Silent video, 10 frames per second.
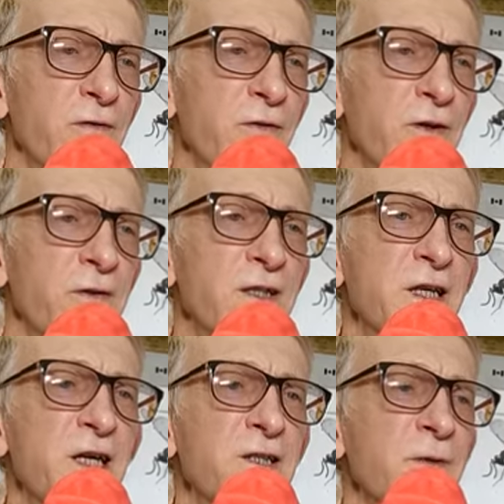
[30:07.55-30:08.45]
In this
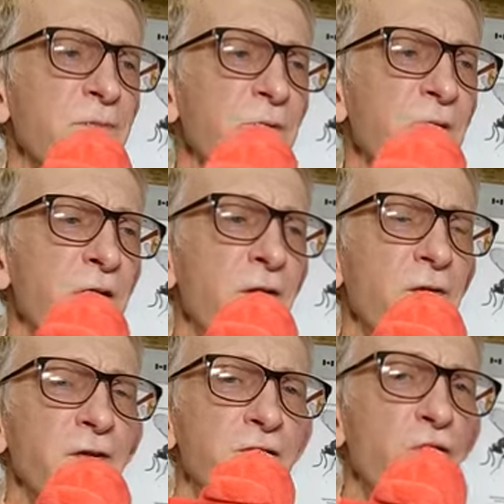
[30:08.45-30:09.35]
case,
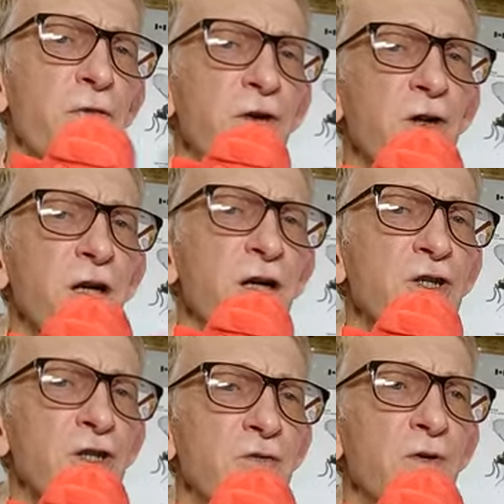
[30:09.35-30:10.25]
these trophical connections